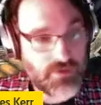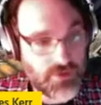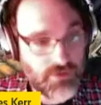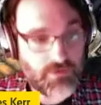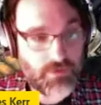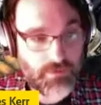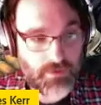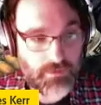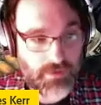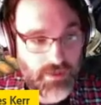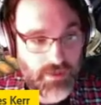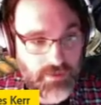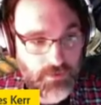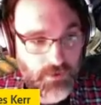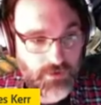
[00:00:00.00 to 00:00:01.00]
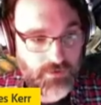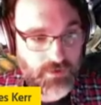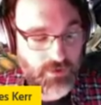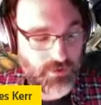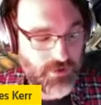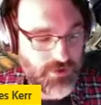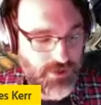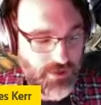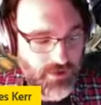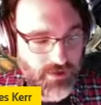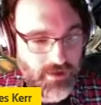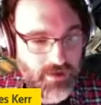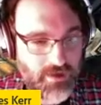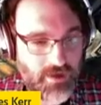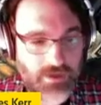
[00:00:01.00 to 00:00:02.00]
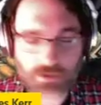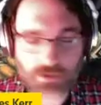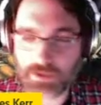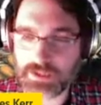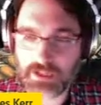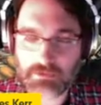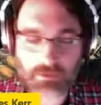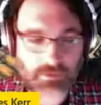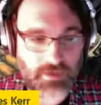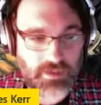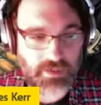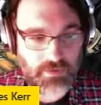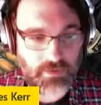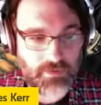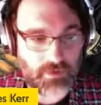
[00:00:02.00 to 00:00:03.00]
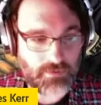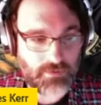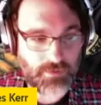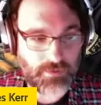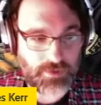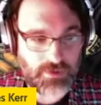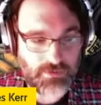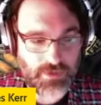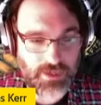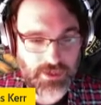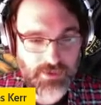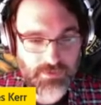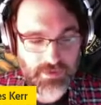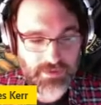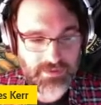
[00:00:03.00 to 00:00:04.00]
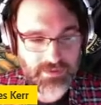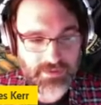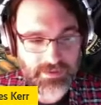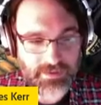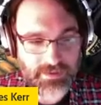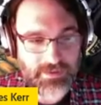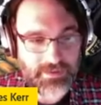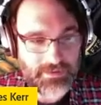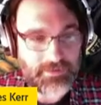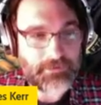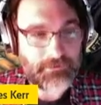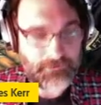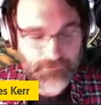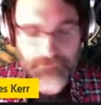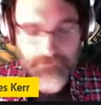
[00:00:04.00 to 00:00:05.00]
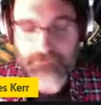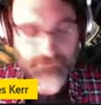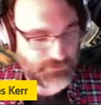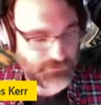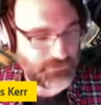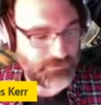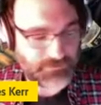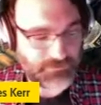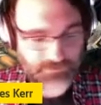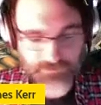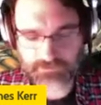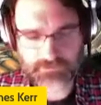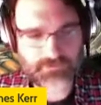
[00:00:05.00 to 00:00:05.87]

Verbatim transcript: do you remember Bloodsport very well, Jr? I, I, know I talk about Bloodsport probably too much, but I've seen it, but it's been a couple years.